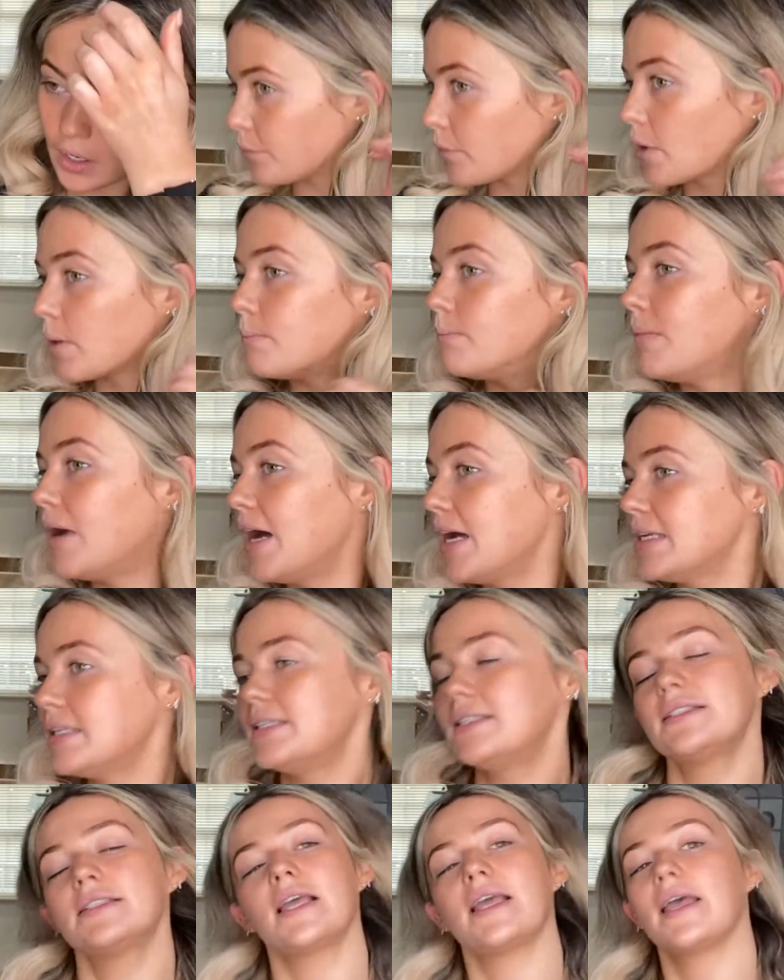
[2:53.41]
My
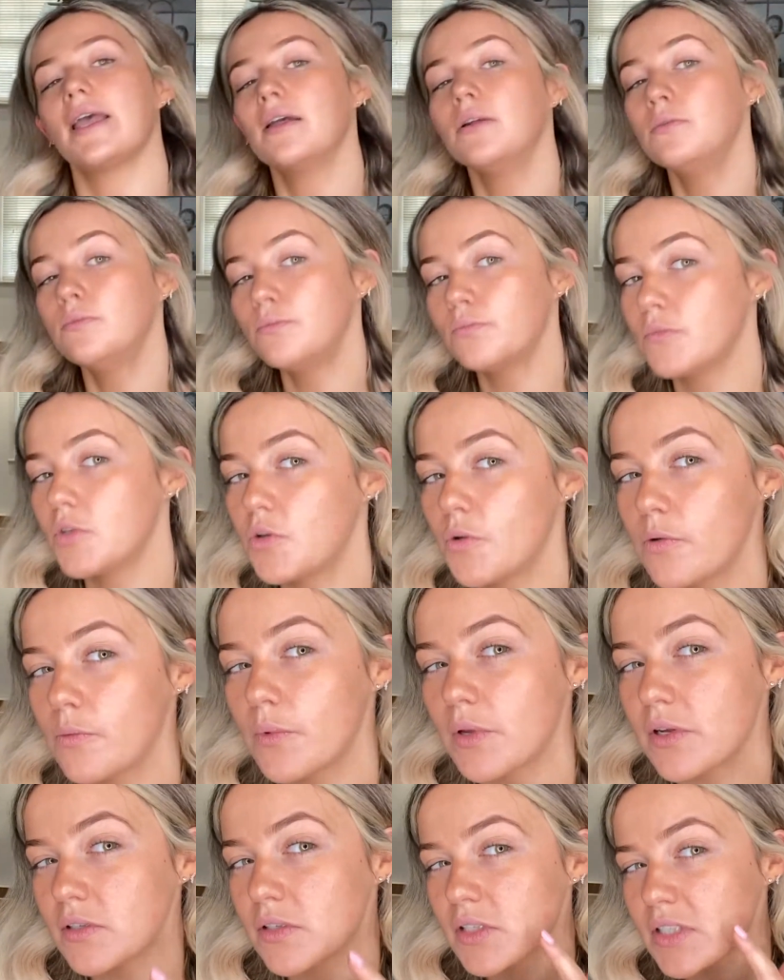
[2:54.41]
skin, you won't be able
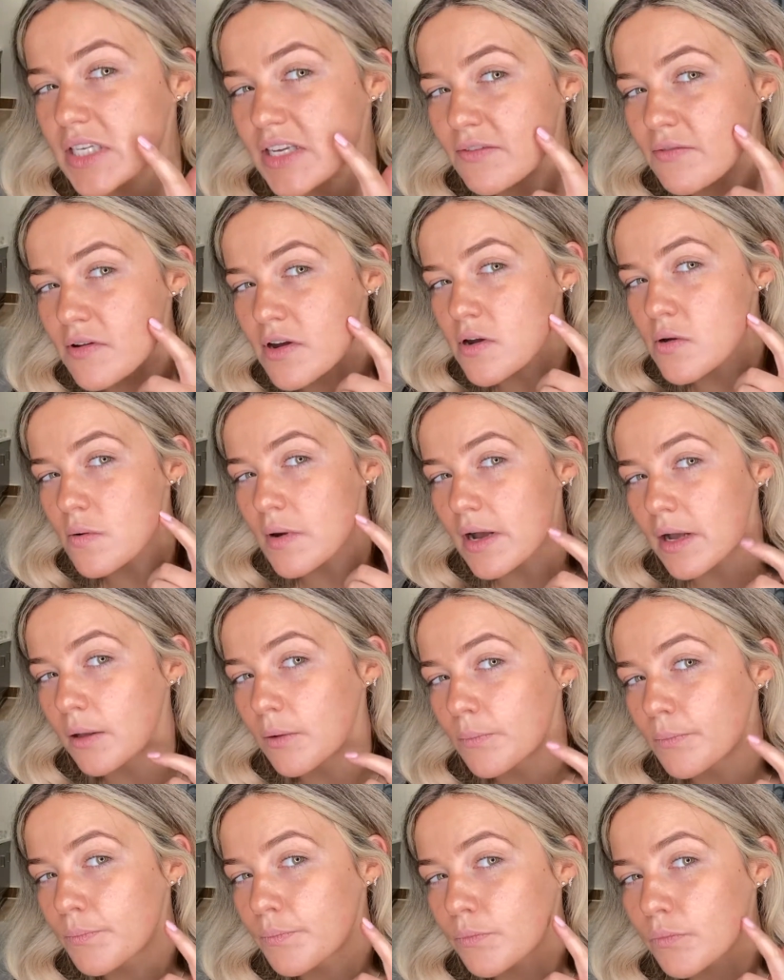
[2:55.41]
to see very well.
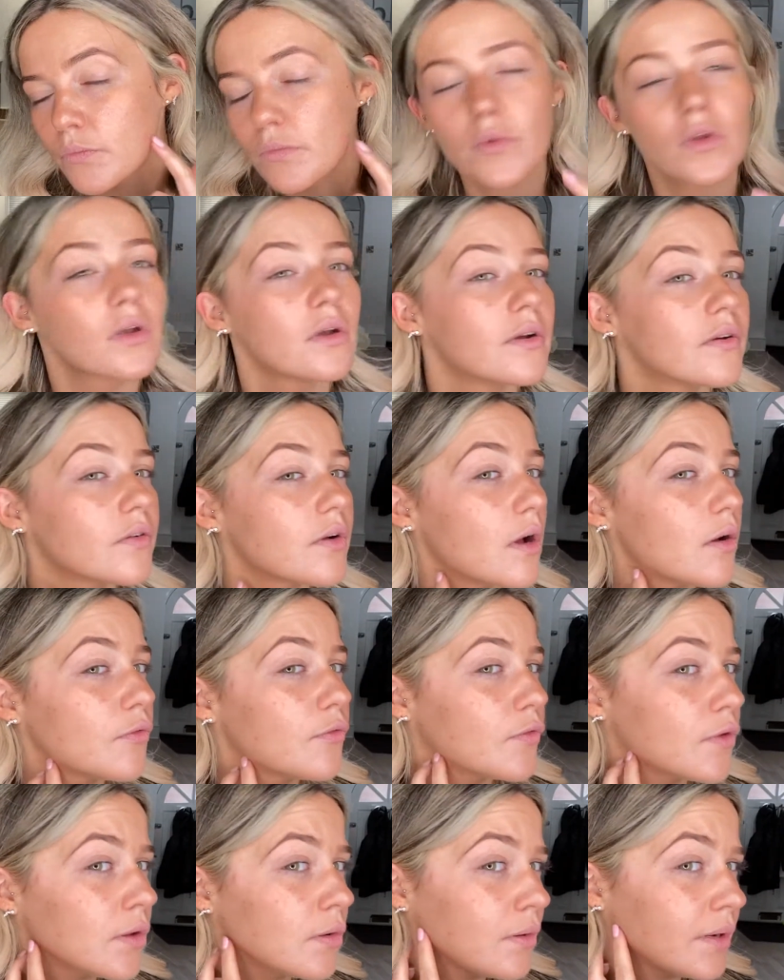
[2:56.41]
I've got a
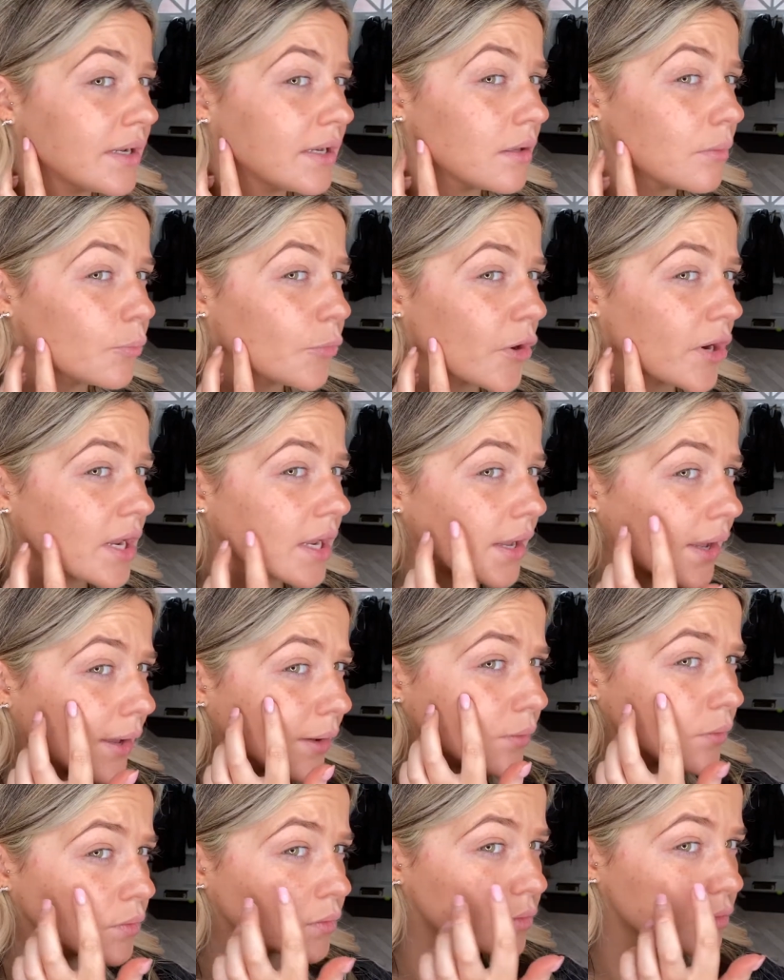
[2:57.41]
few little
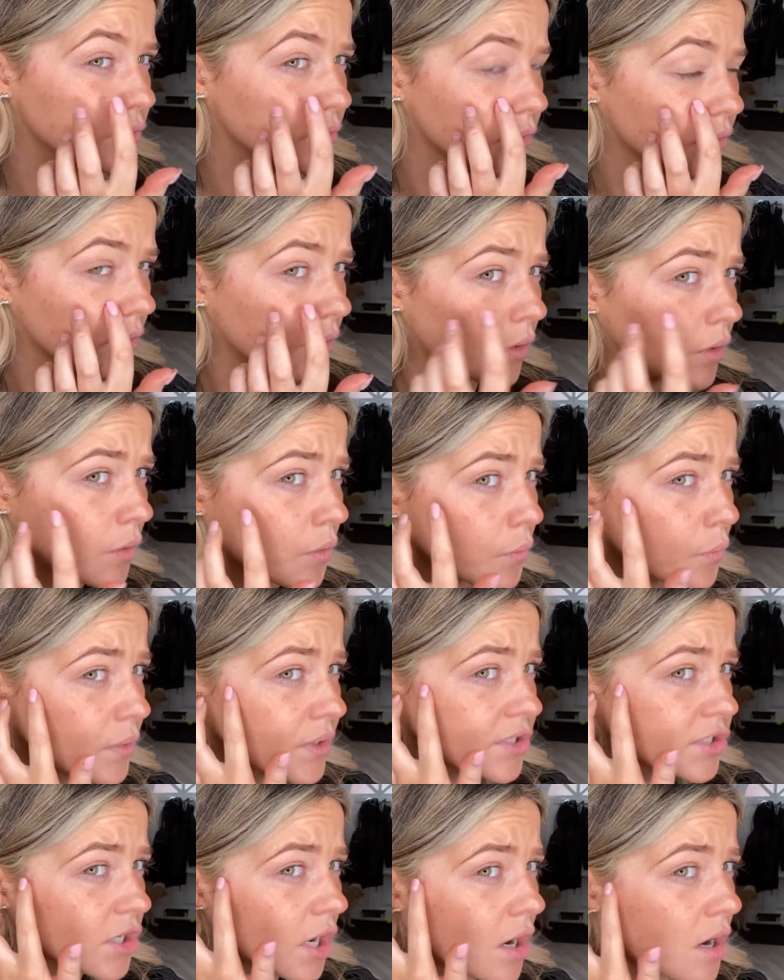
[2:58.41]
breakouts, which
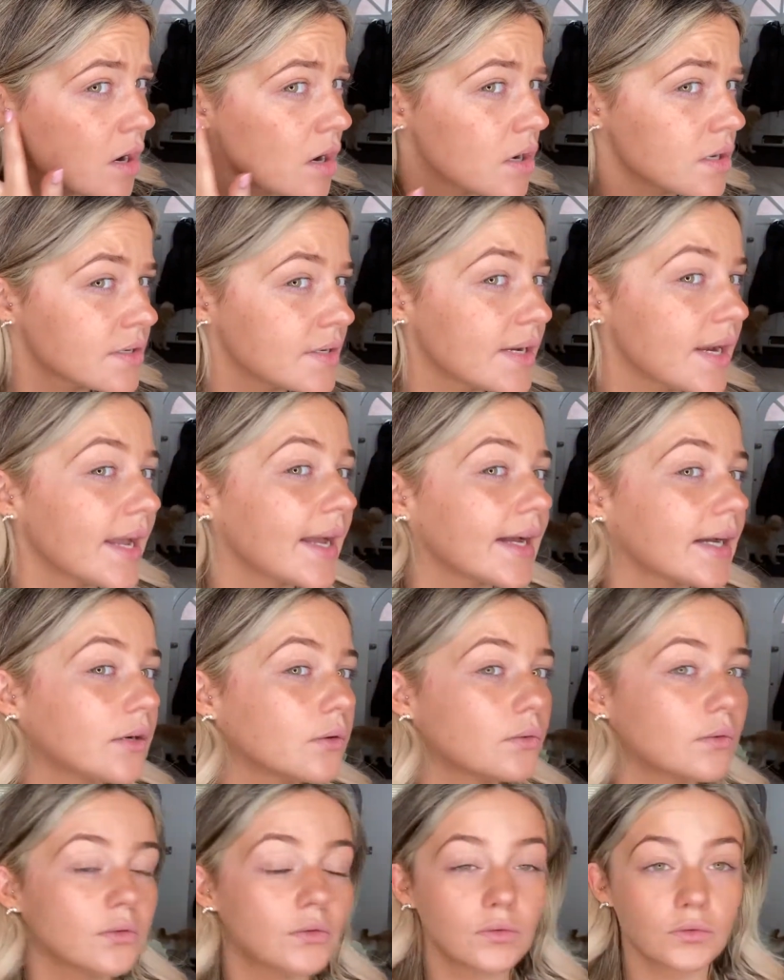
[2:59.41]
are now
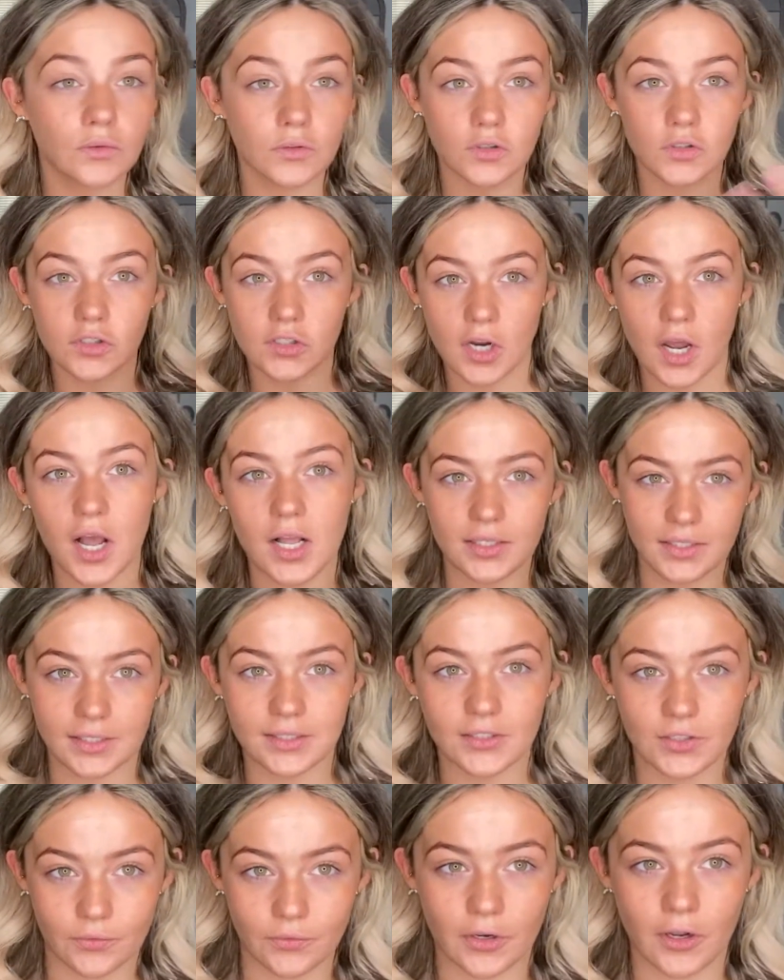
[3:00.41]
starting to
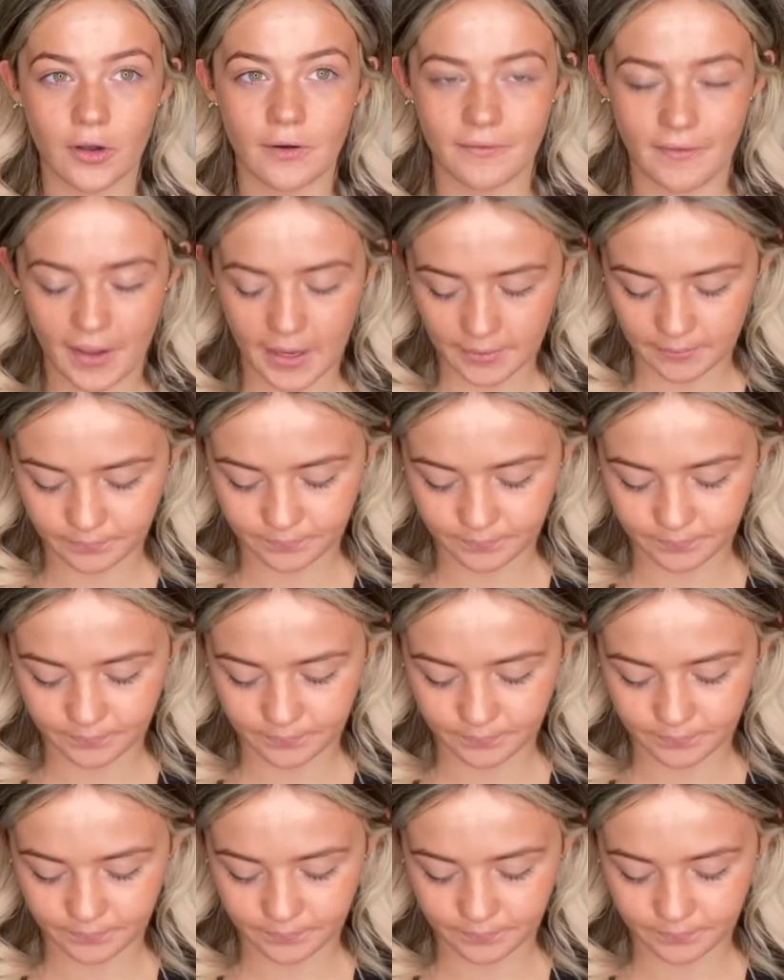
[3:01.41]
recover.